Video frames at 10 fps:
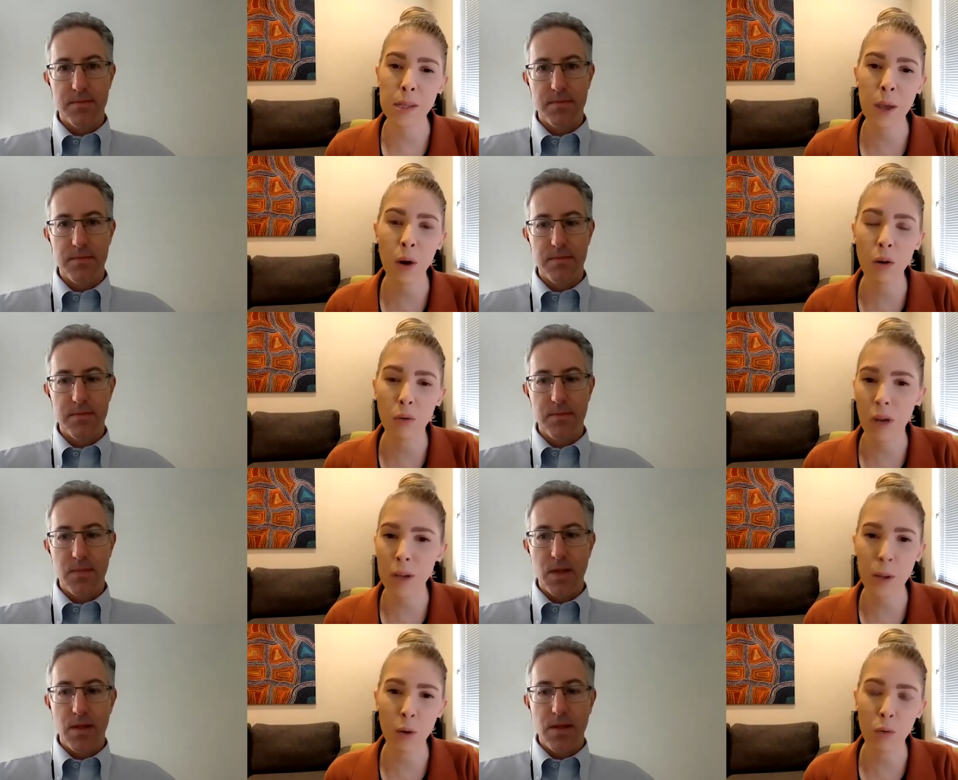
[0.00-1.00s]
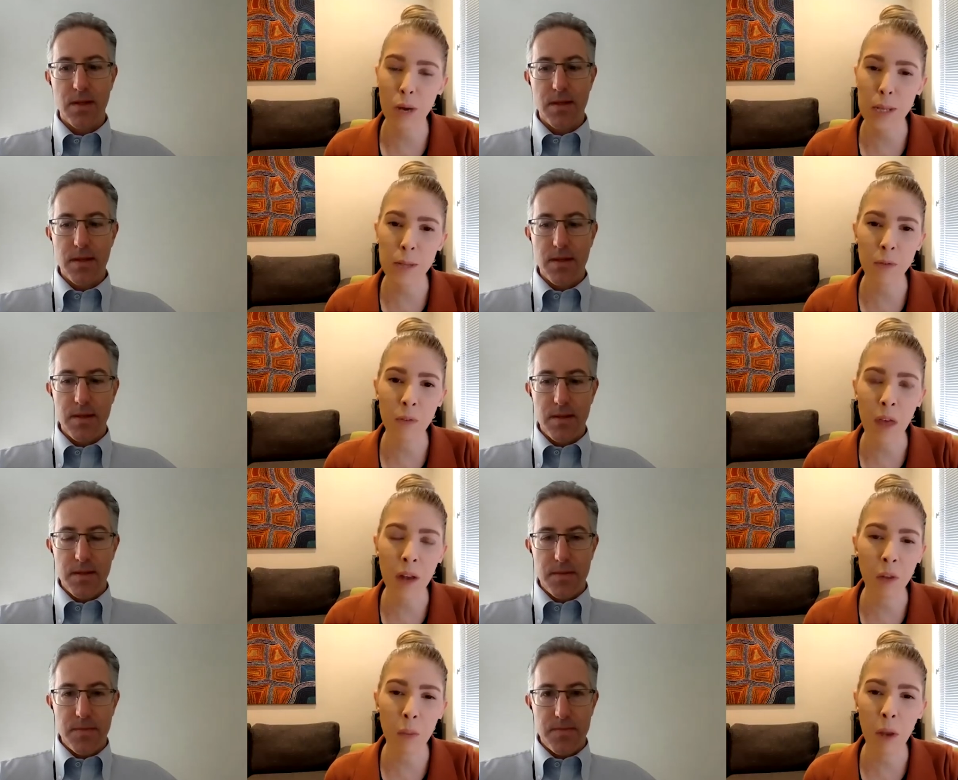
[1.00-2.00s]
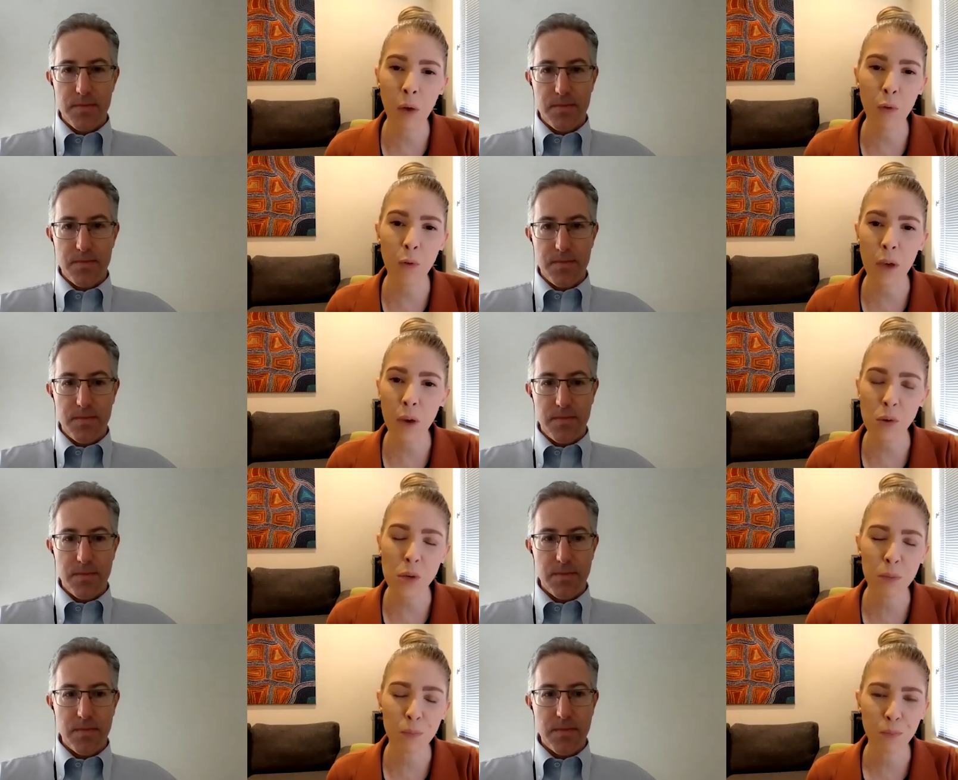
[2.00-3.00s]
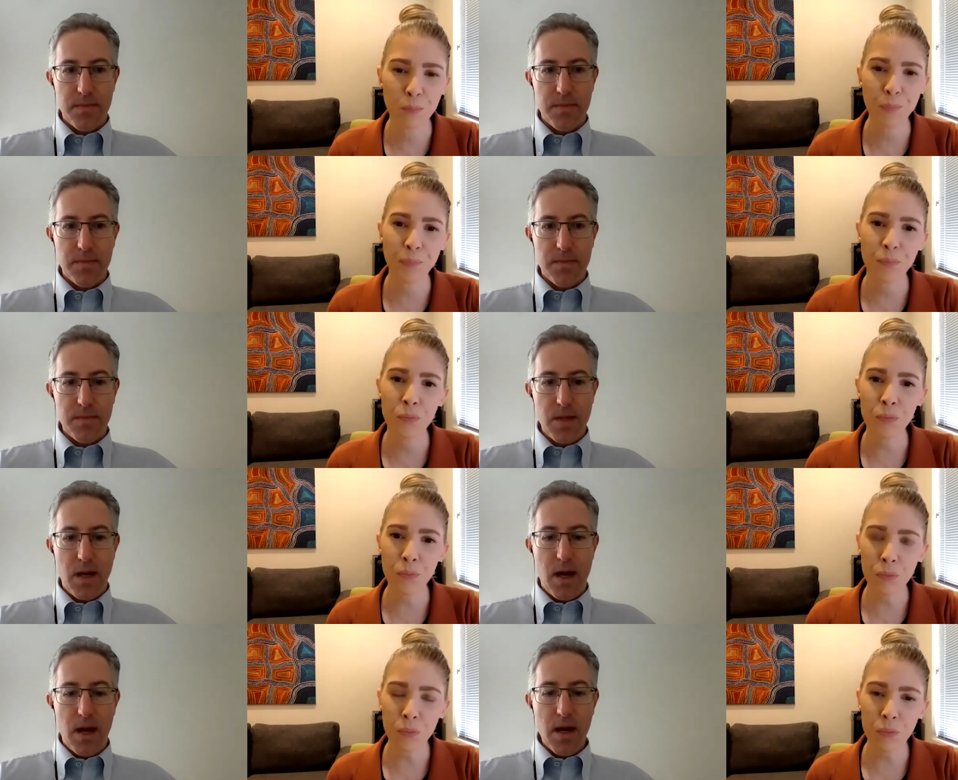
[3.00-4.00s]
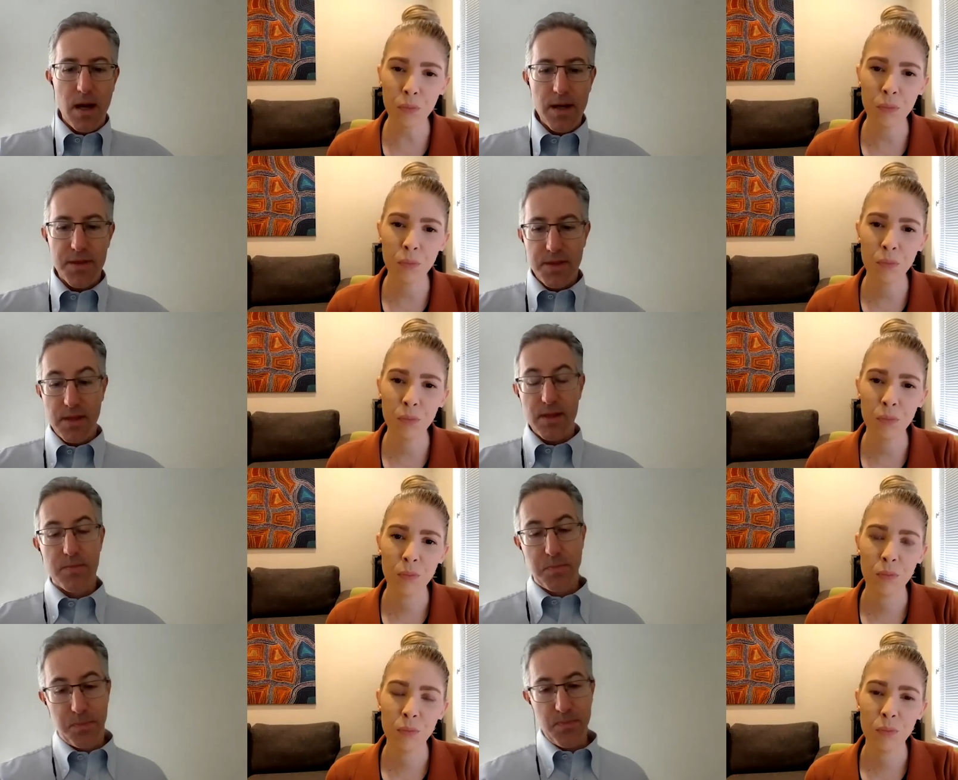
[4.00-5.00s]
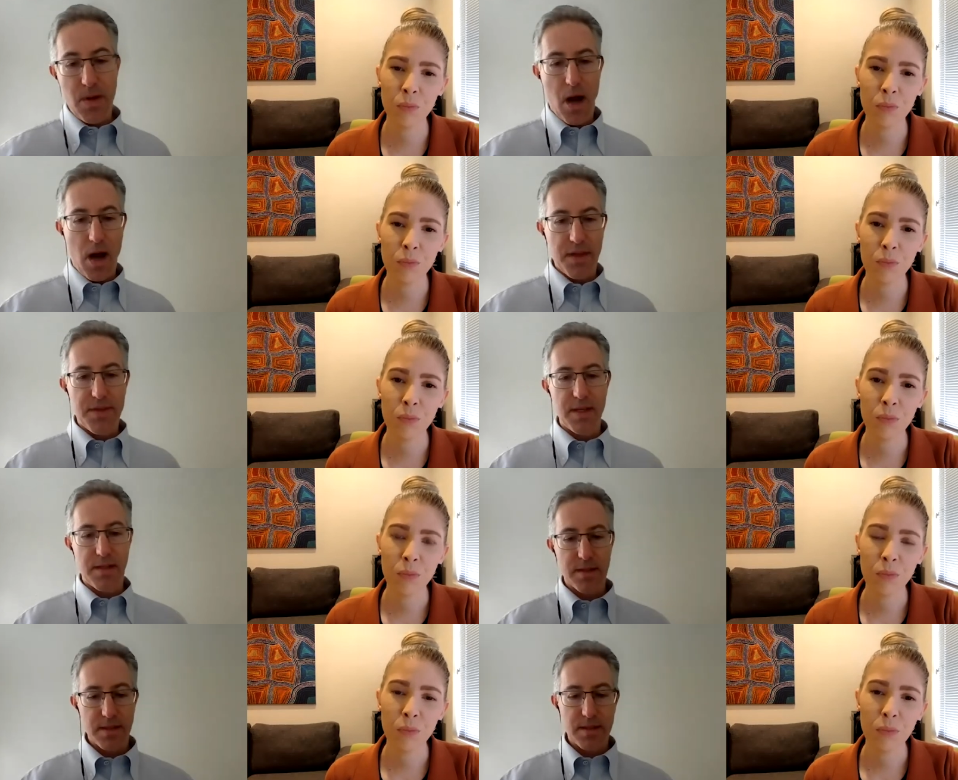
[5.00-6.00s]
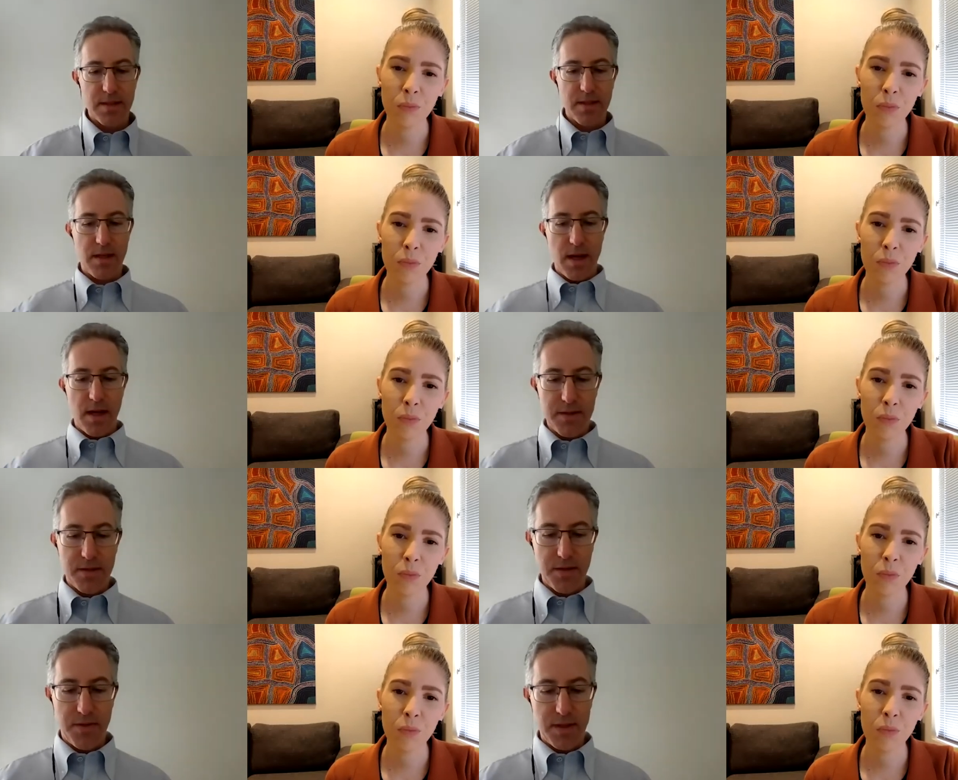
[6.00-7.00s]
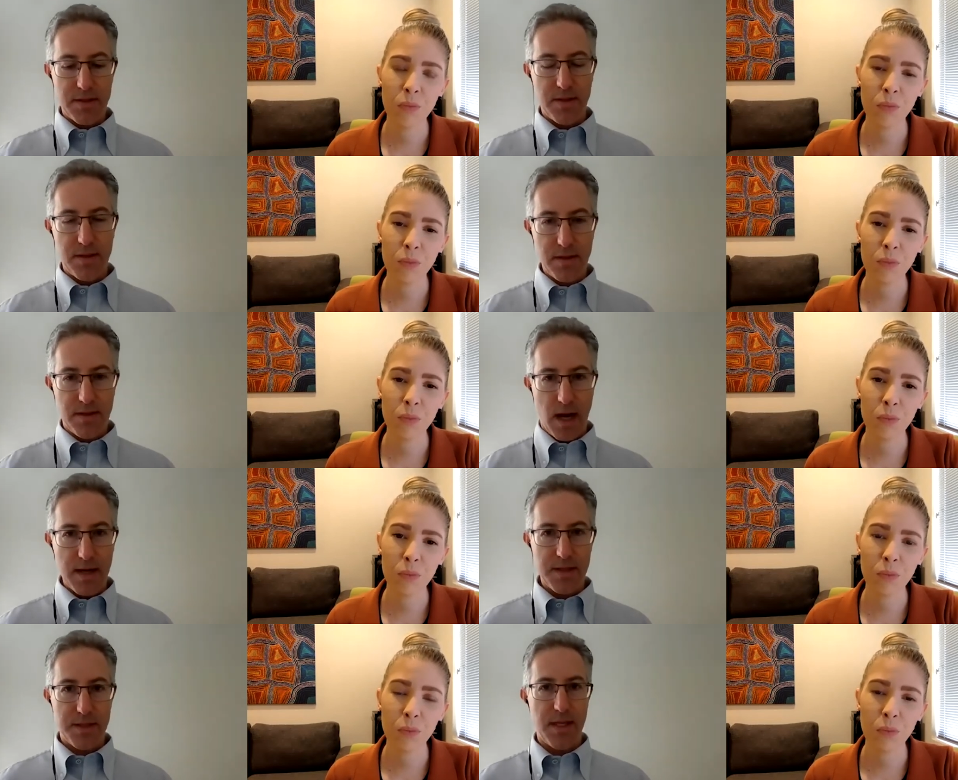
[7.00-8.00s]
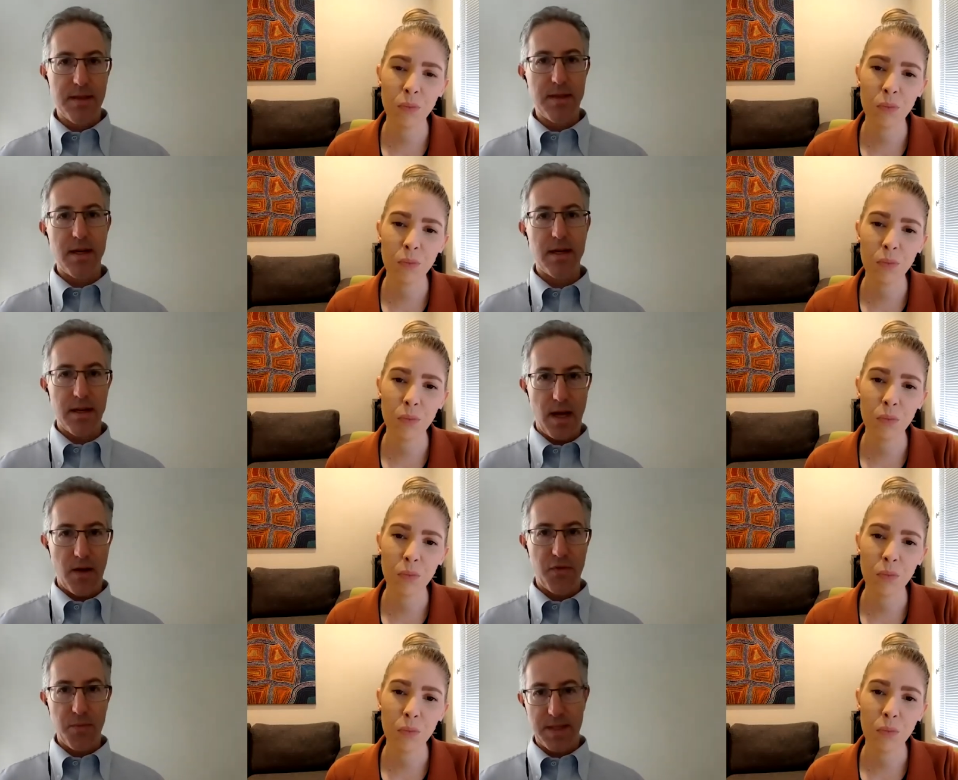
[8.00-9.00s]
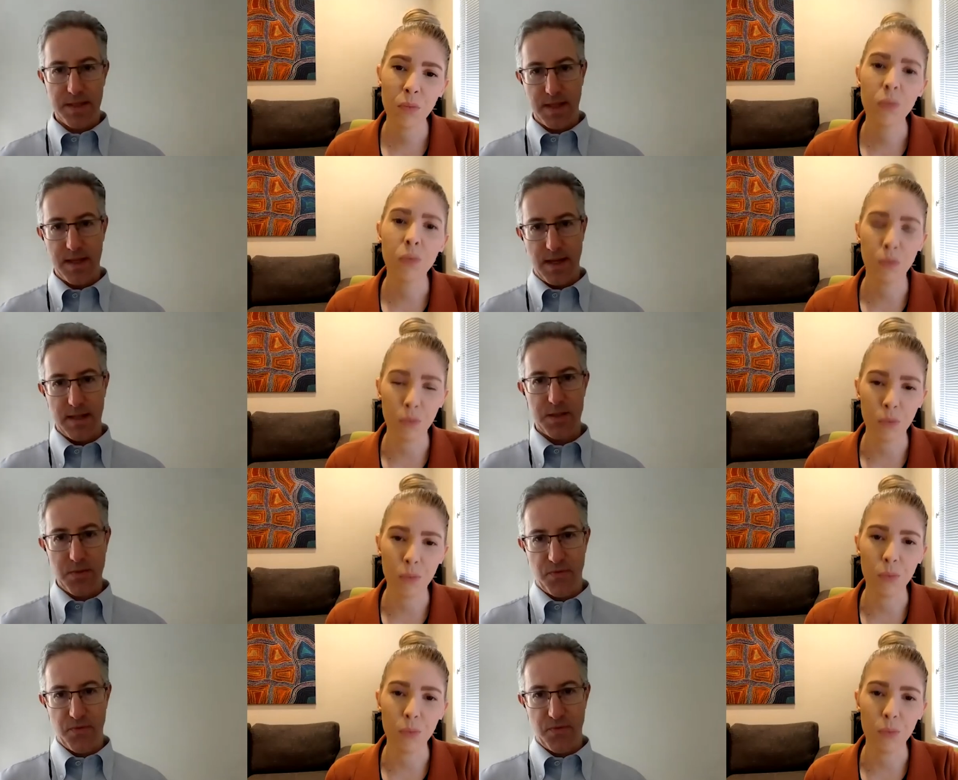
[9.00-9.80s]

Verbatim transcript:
Speaker 1: Is there a, is there a reason for that in the medical field?
Speaker 2: I, I, I think I don't think that the data's in there enough for me to say that is